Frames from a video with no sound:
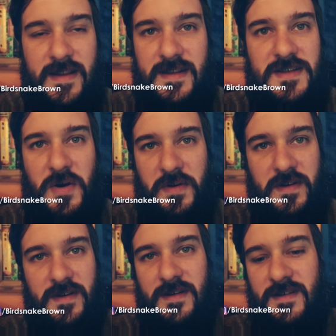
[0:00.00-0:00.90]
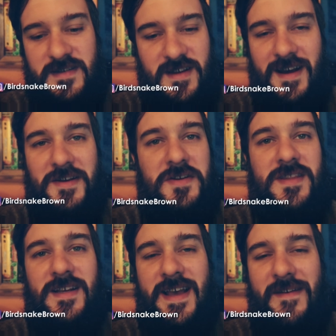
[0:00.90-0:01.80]
It's no good. It's not a good
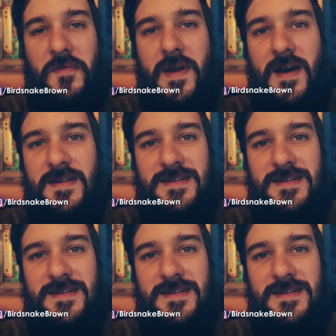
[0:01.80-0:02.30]
thing to have around.